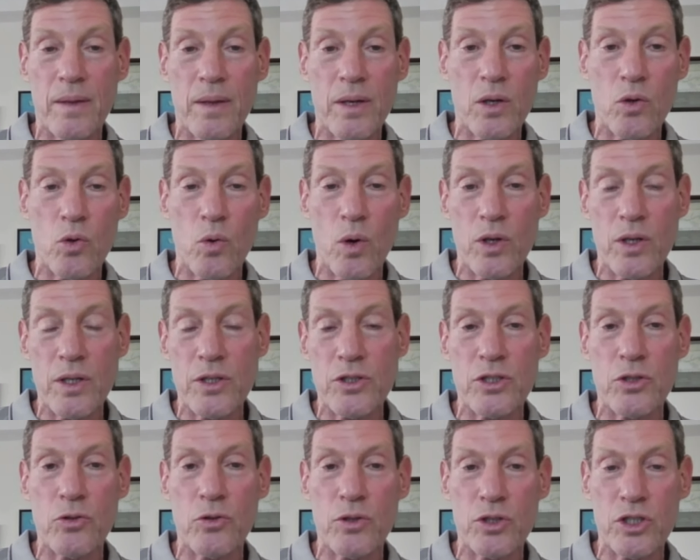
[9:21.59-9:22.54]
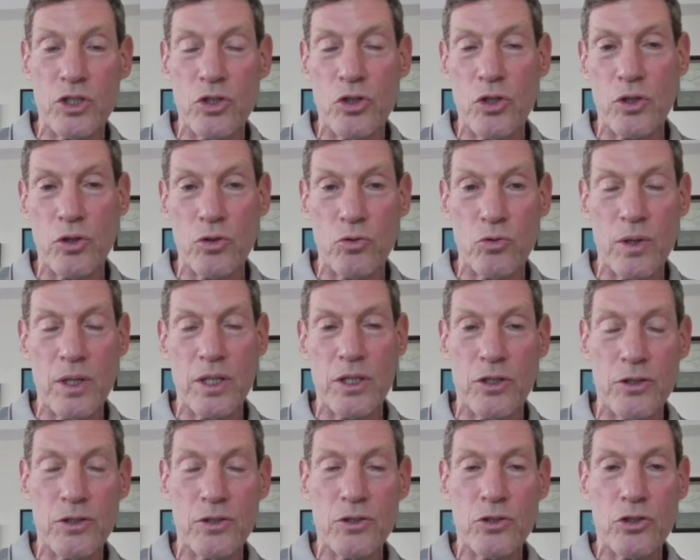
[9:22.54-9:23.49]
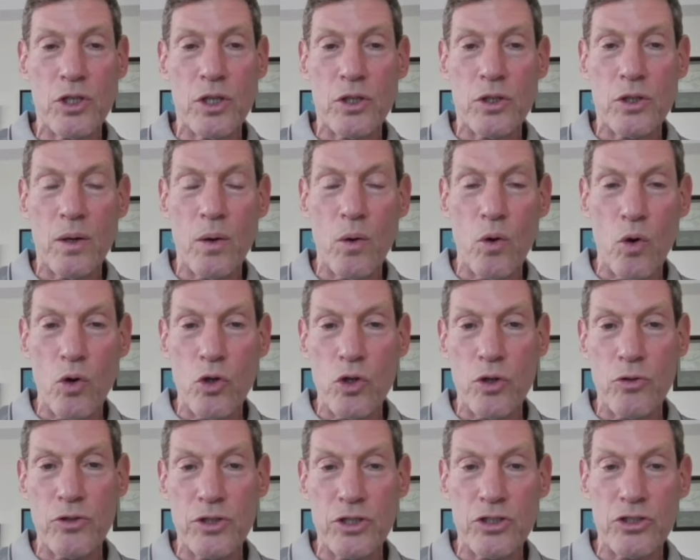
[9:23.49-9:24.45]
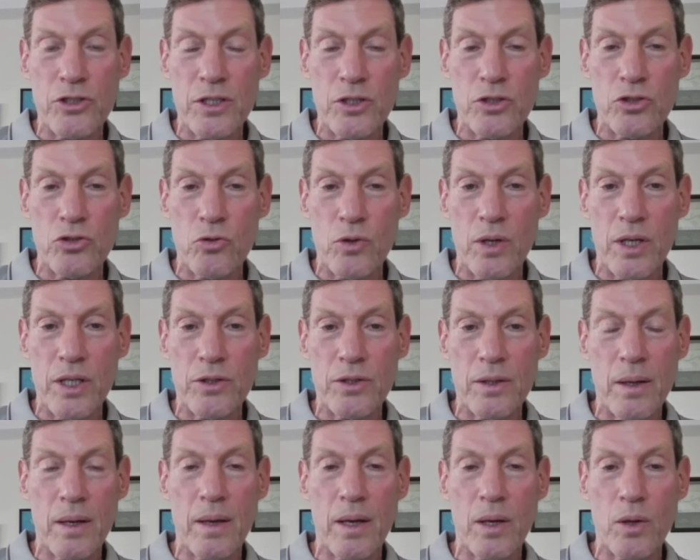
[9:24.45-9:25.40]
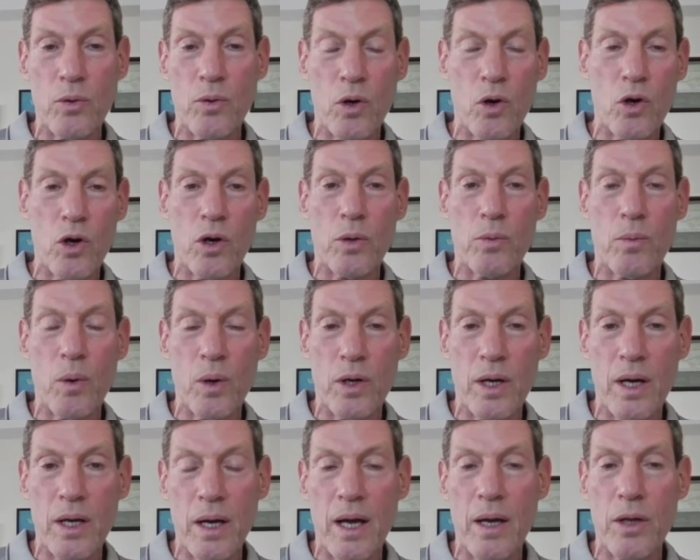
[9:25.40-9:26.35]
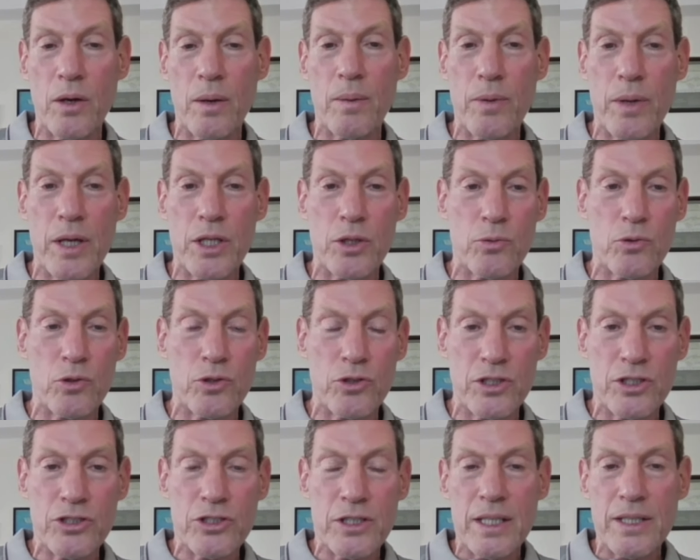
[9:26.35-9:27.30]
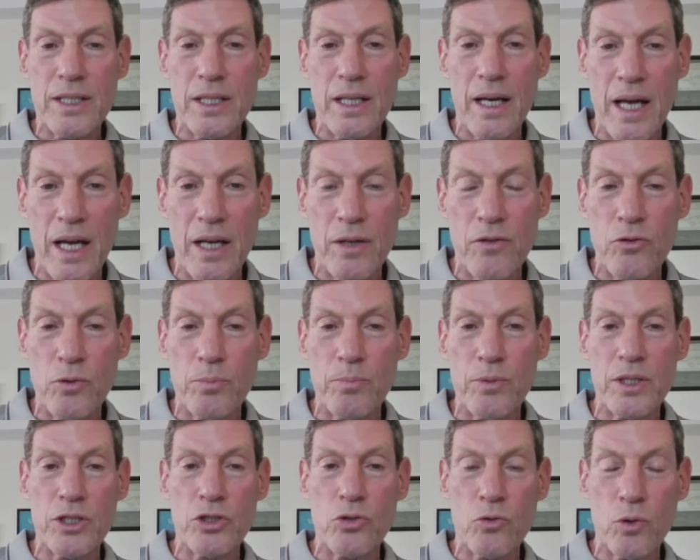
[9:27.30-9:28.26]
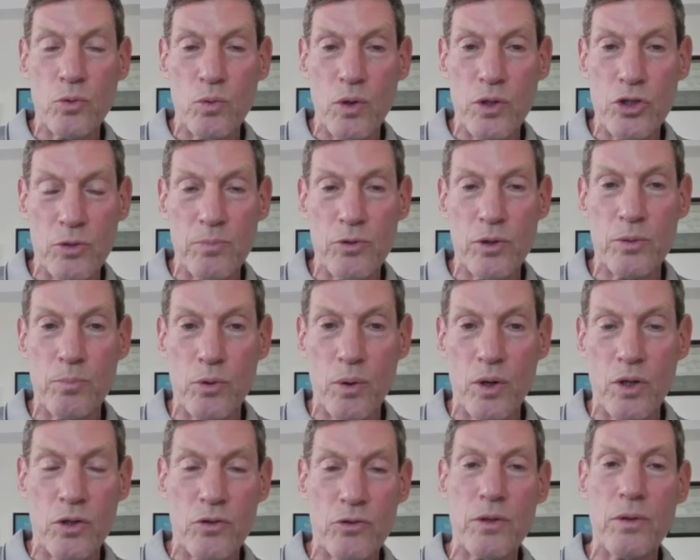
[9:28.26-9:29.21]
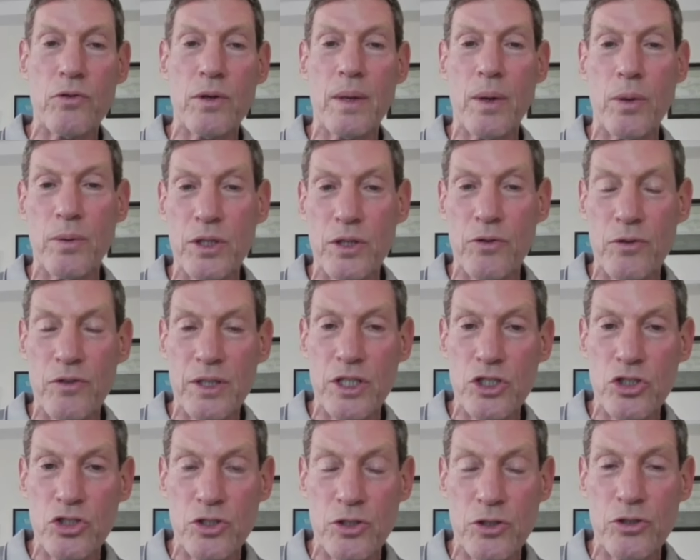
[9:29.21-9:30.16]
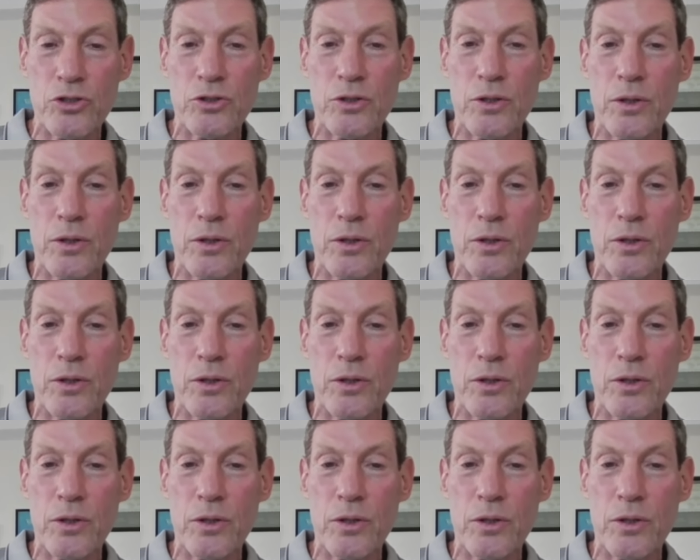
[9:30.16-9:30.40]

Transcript: Equality, religion, race, gender, all of these things, right? And we call upon our Arab neighbors, extending a hand for peace. We want to be part of the family of nations.